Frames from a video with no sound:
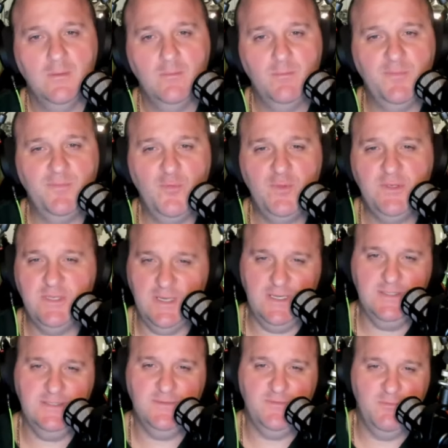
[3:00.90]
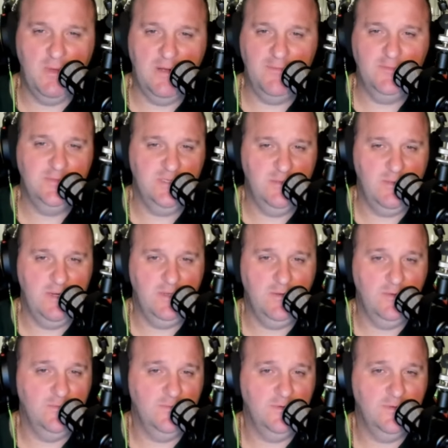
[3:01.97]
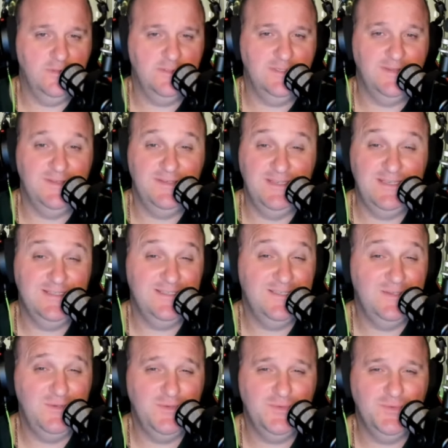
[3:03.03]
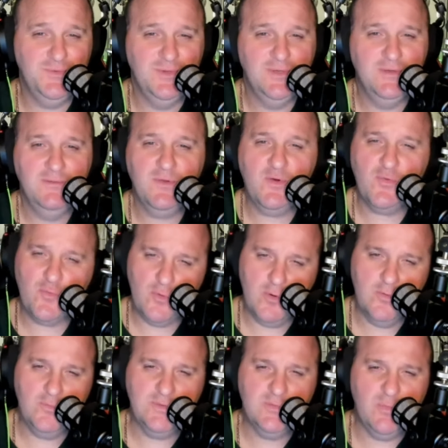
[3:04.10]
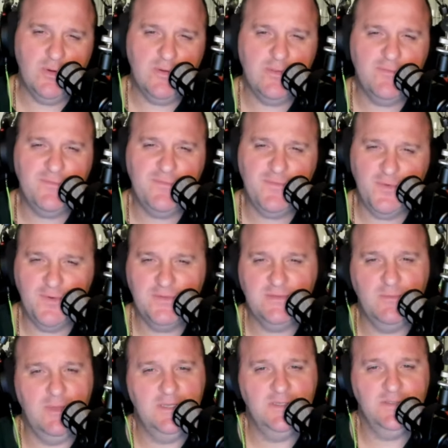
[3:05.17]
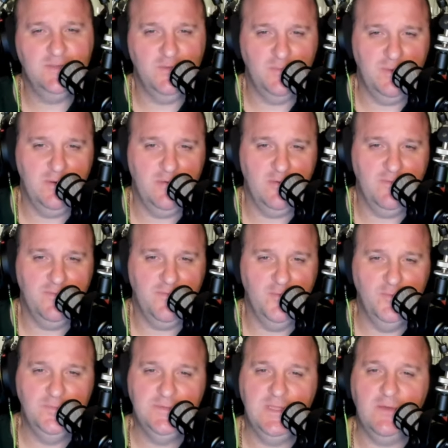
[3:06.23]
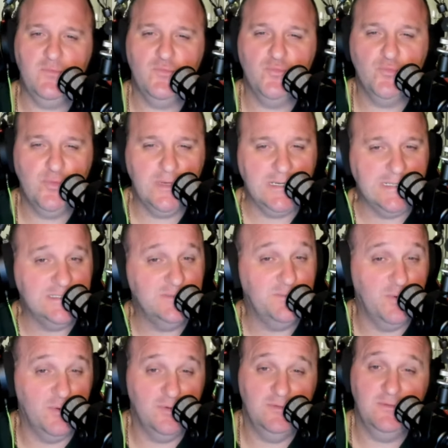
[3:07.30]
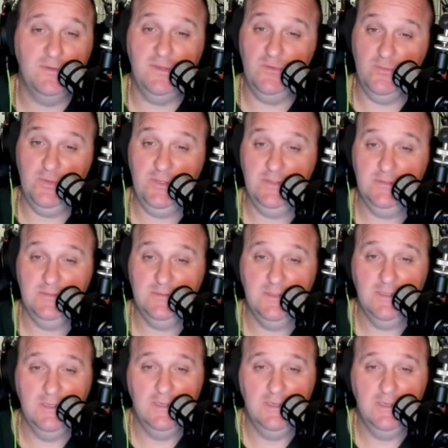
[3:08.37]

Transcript: Before the days of Marvel Cinematic Universe and the DCU, The Crow was one of the first major superhero films that really spoke to the audience.